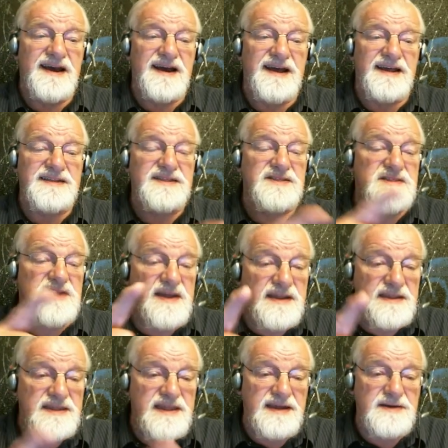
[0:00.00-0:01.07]
uh,
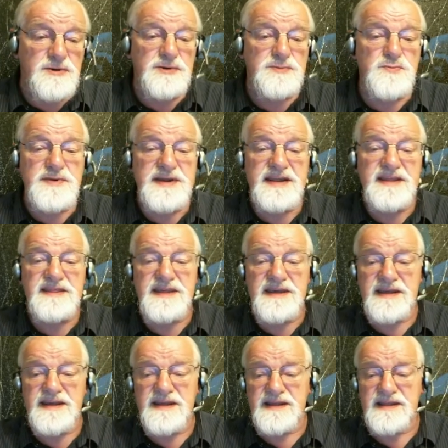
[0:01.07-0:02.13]
they could read
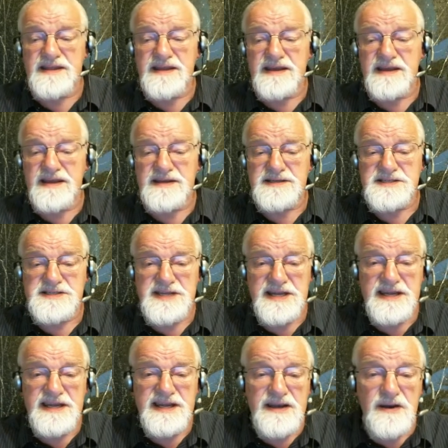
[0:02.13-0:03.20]
the, the
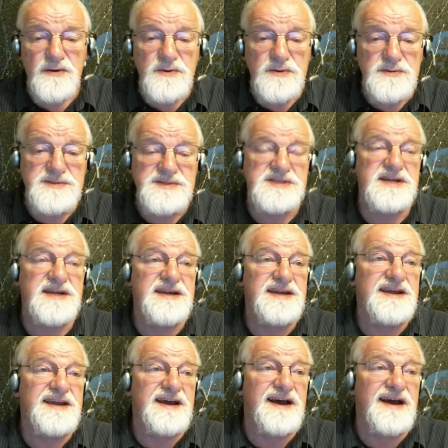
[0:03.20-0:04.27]
CEO's
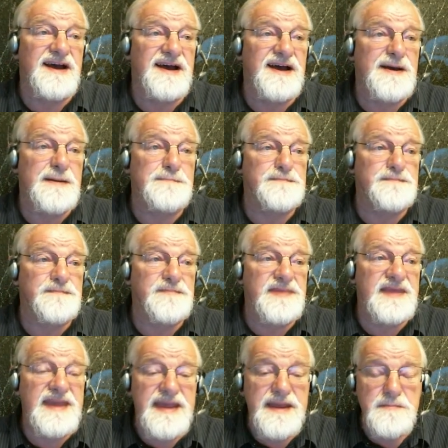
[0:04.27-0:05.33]
um,
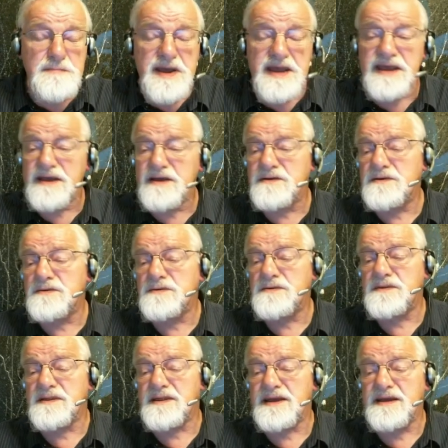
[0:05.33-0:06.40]
email,
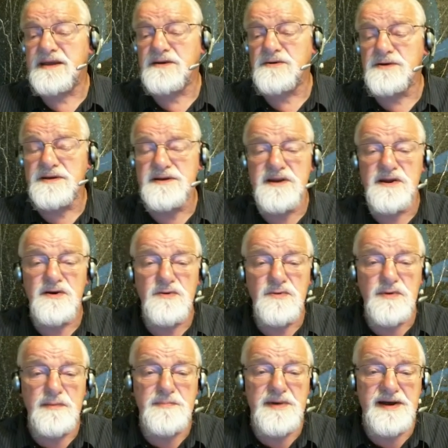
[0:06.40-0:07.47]
they could
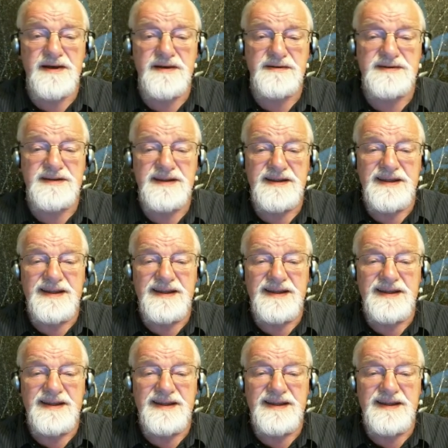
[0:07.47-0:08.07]
know about